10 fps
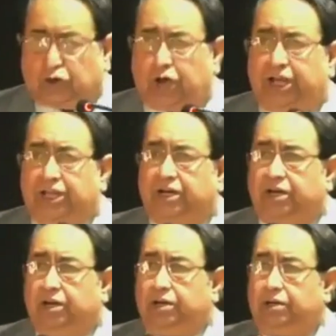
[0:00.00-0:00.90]
Actually,
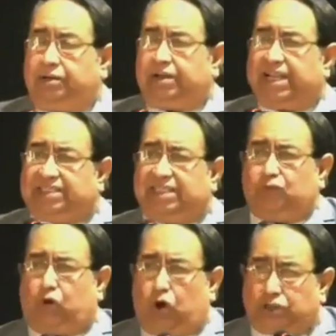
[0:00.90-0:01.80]
the
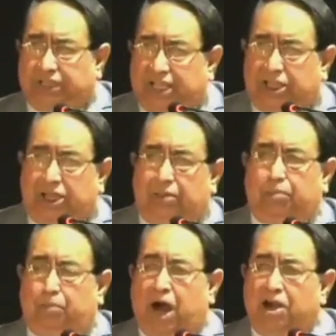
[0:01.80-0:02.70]
crisis was in the